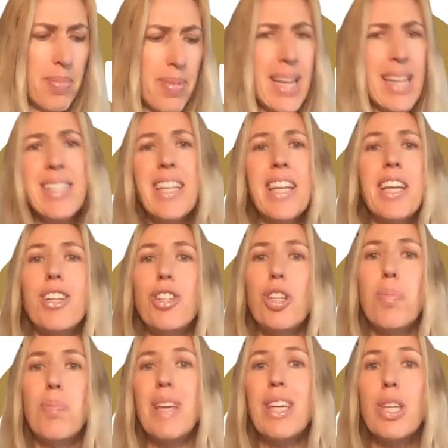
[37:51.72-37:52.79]
is that it
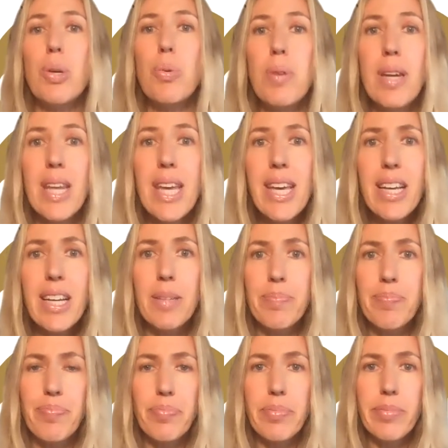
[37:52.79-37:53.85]
should be unique
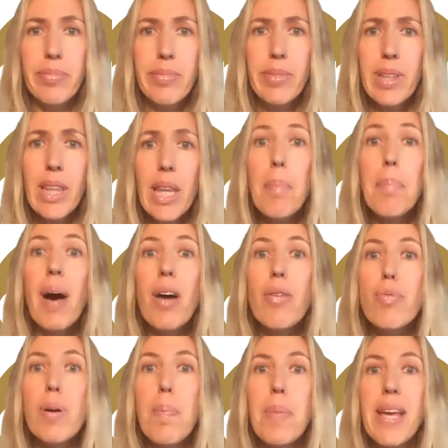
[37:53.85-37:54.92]
but
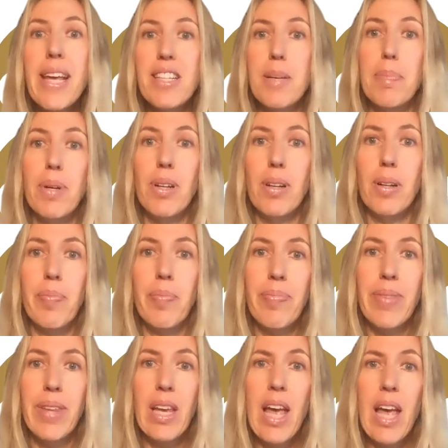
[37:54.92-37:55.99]
repeatable.
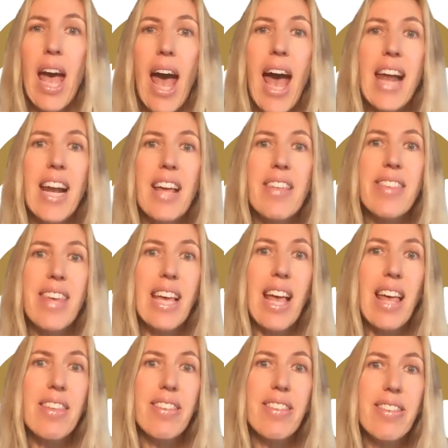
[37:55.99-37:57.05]
And I think
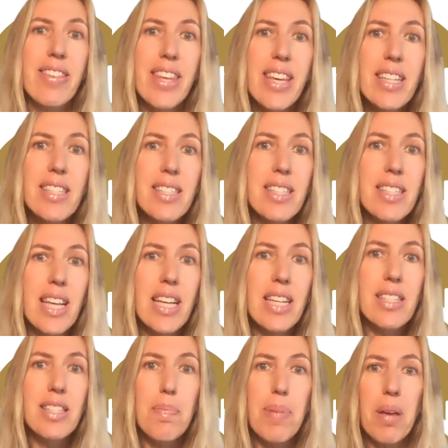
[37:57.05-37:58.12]
this
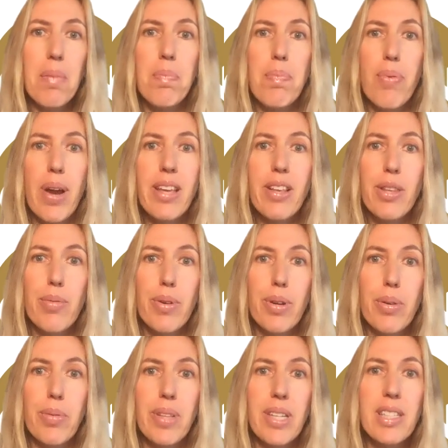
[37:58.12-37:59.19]
is the big
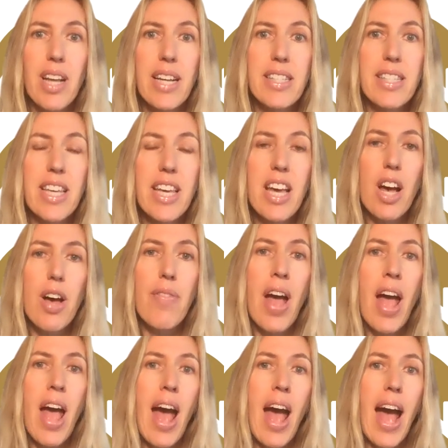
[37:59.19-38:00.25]
breakthrough, this idea of
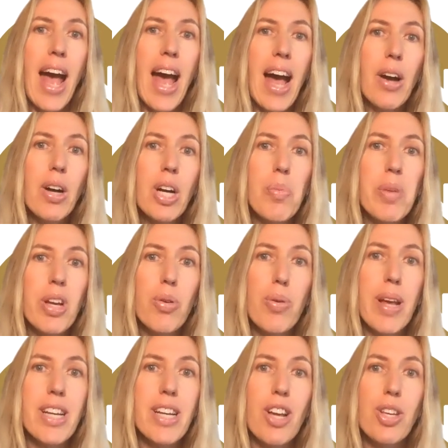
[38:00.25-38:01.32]
how can we
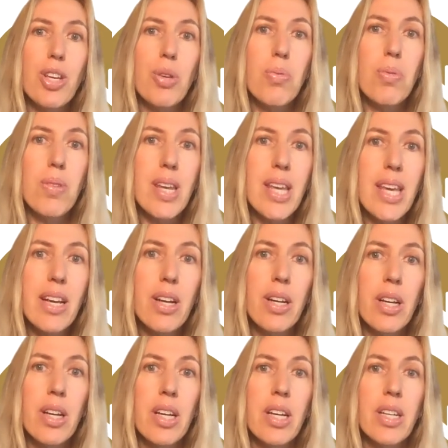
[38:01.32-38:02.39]
create a unique
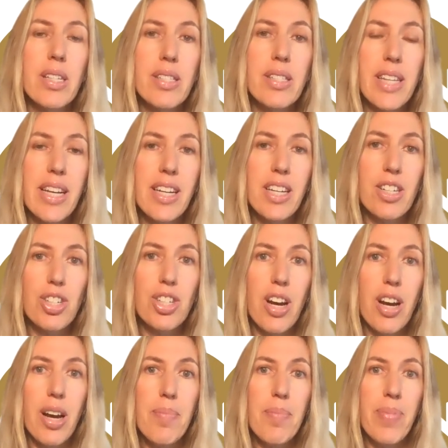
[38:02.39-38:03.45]

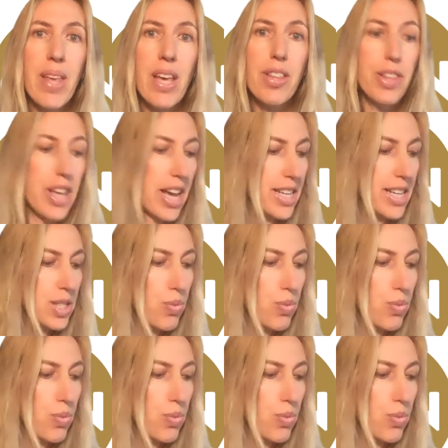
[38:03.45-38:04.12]
signature that is